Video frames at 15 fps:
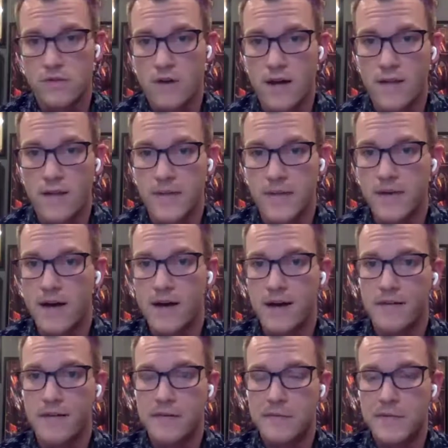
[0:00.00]
great. I mean, not
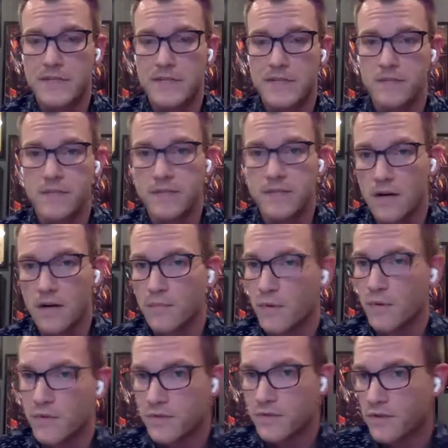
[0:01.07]
not everybody's going to be a dog
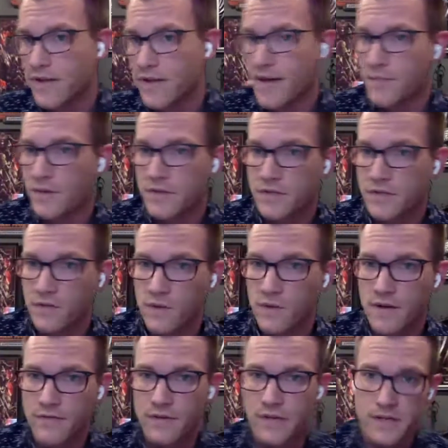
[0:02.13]
person or a cat person or
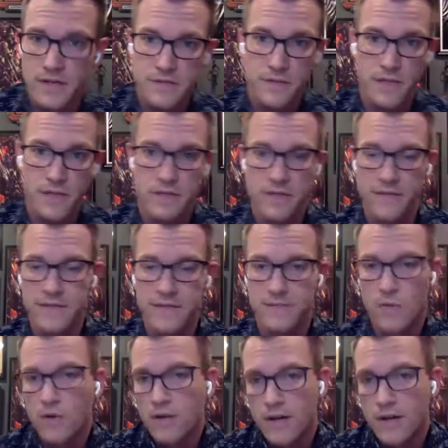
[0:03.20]
whatever it is, but it's it's
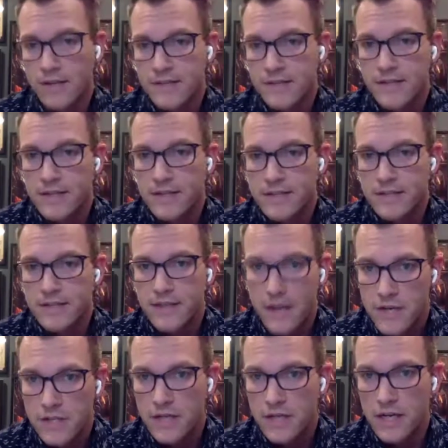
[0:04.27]
more content that's
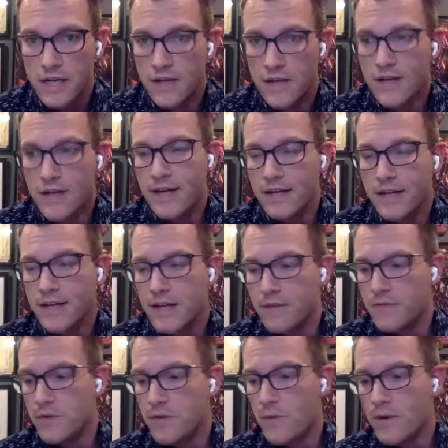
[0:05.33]
engaging. And and again,
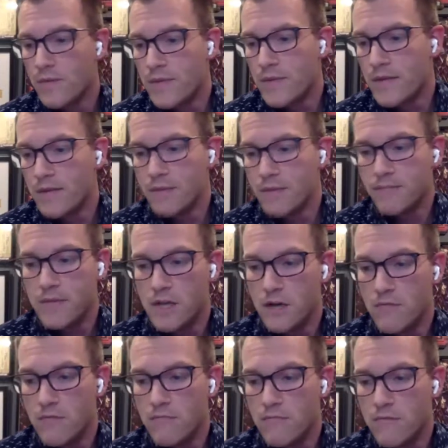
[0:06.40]
if you want to be, you
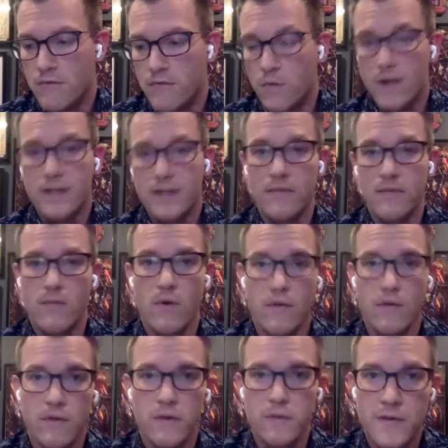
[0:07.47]
know, if you want to get more
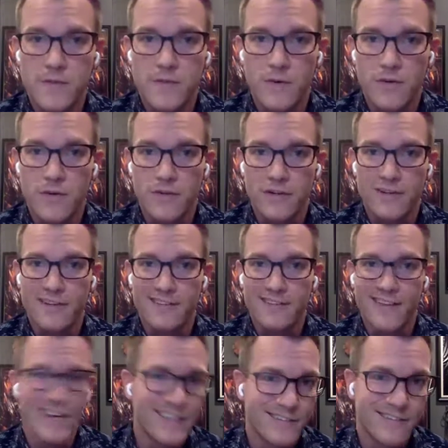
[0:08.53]
of those people, they're going to
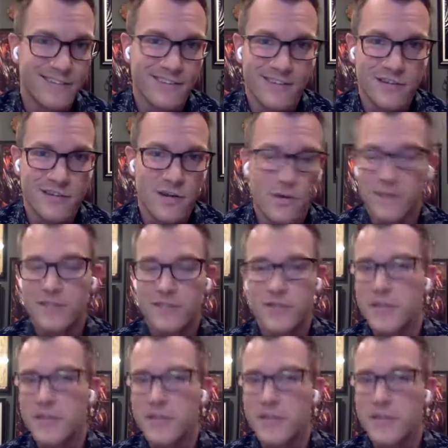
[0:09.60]
like and know and